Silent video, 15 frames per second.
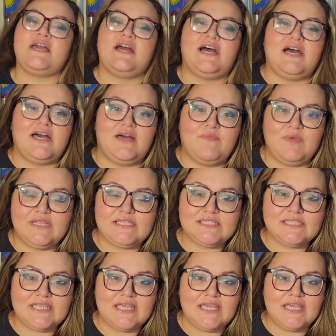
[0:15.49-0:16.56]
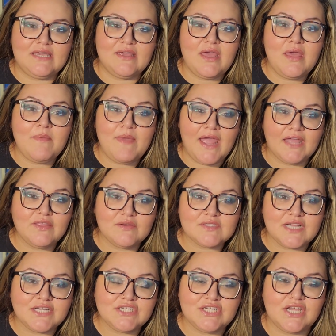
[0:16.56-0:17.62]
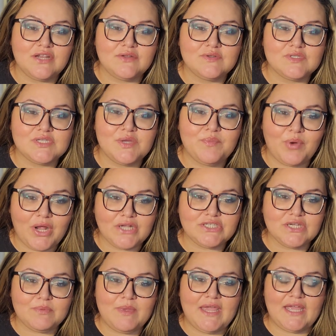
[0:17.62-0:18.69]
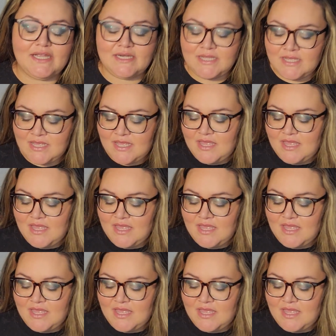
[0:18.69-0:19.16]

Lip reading: It's the Pan Those Eyeshadows project pan.